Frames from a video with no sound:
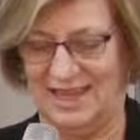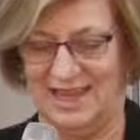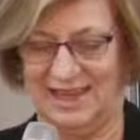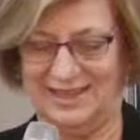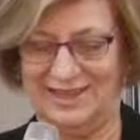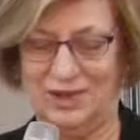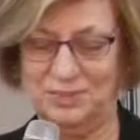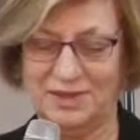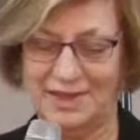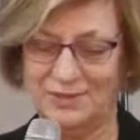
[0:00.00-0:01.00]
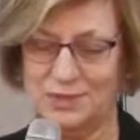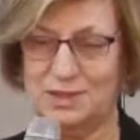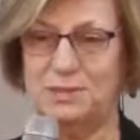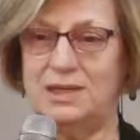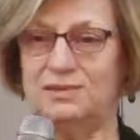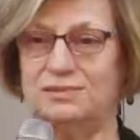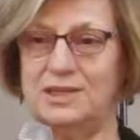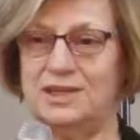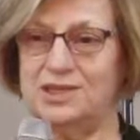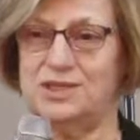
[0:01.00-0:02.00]
And I hope that that was a
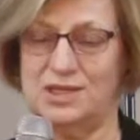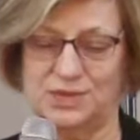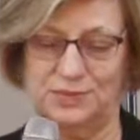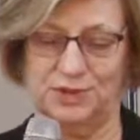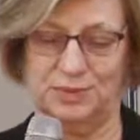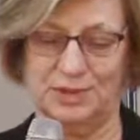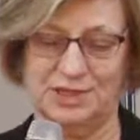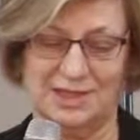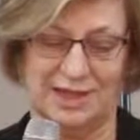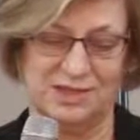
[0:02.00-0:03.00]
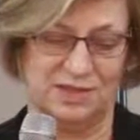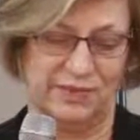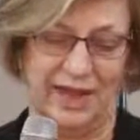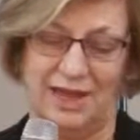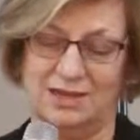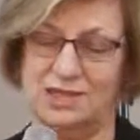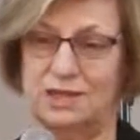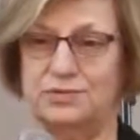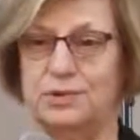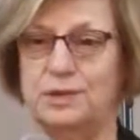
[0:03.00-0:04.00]
meaningful exercise for you, because that is the
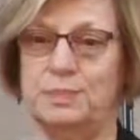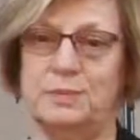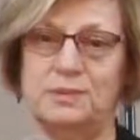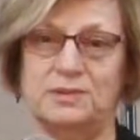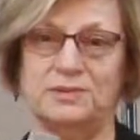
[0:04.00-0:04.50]
reality of all the people